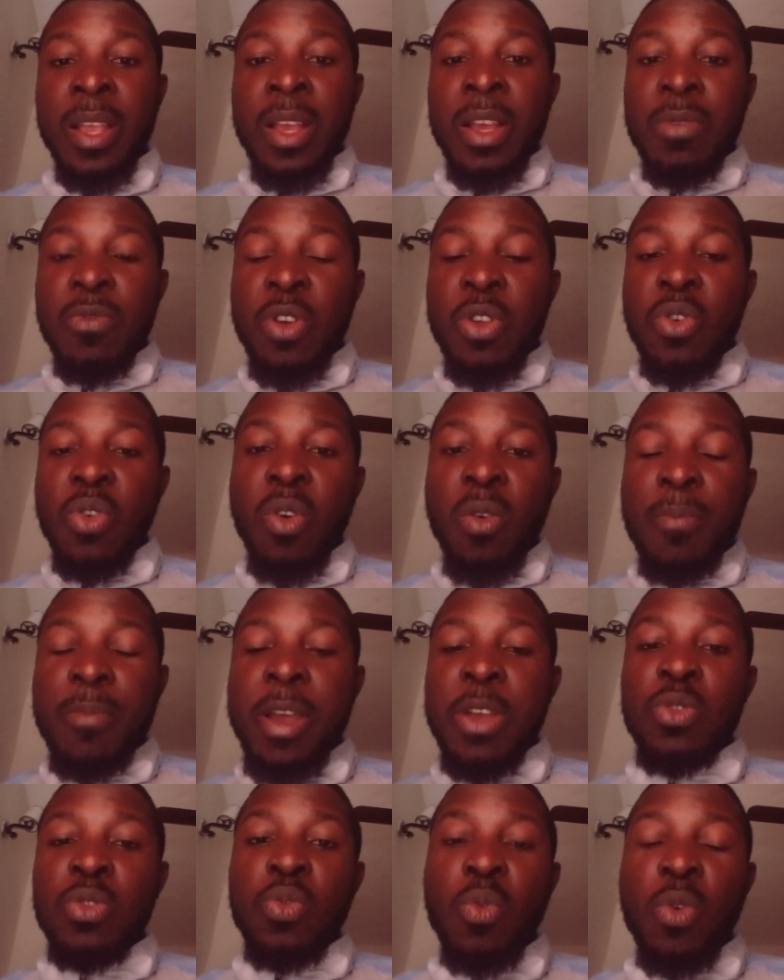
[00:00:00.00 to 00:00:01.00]
when you
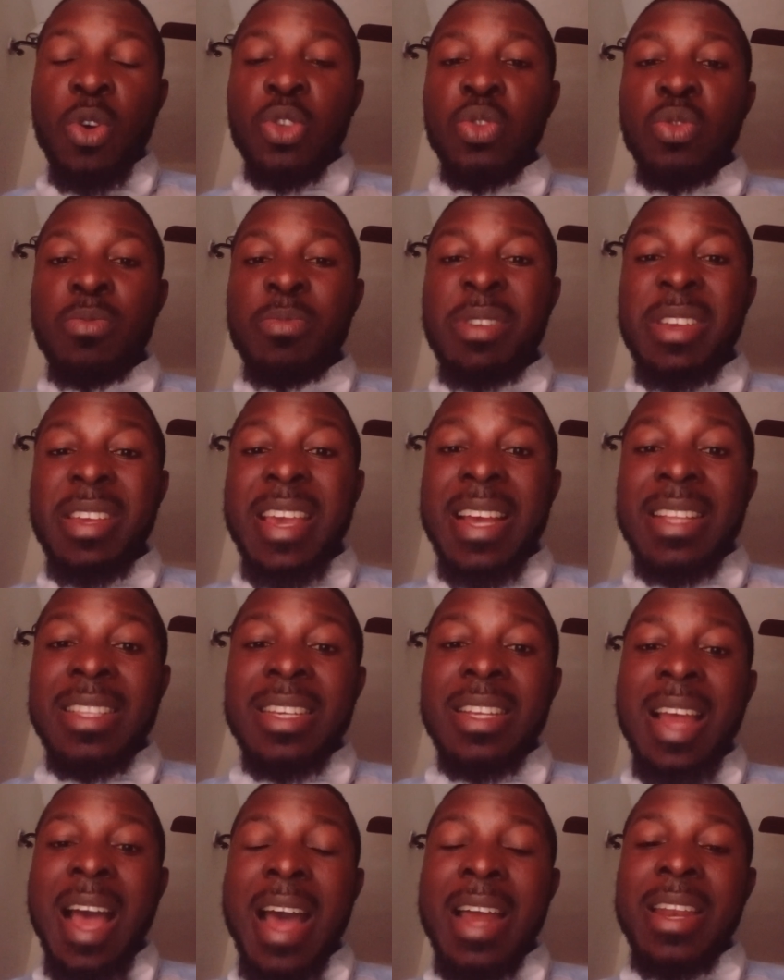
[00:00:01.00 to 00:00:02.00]
compare to what you'll be
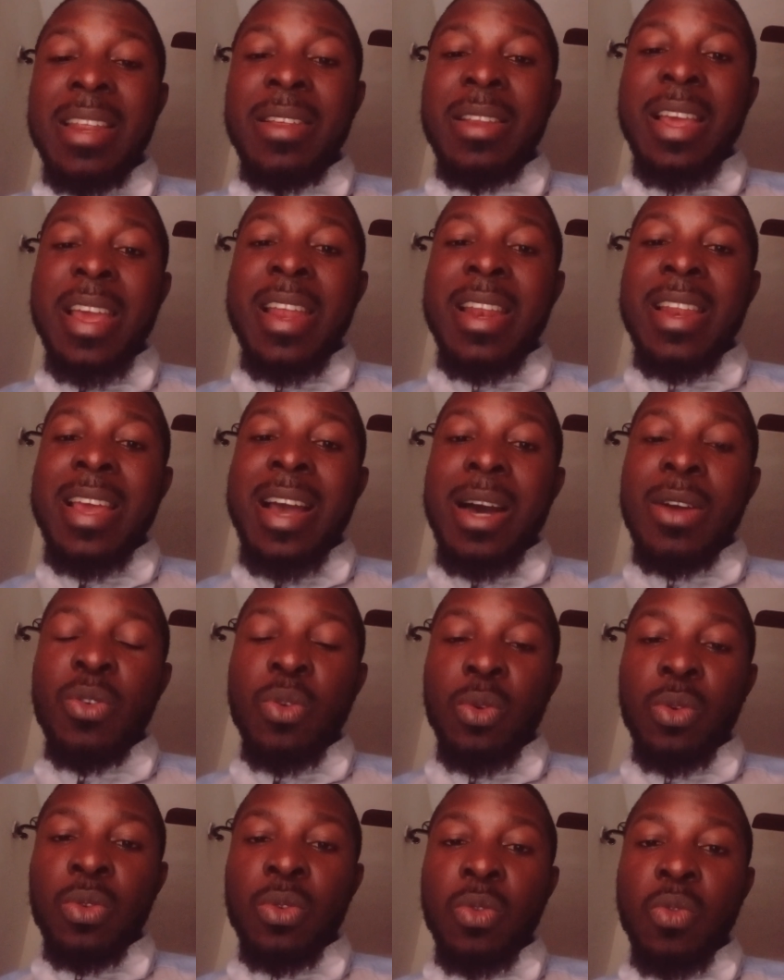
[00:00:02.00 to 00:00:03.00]
getting at the earlier on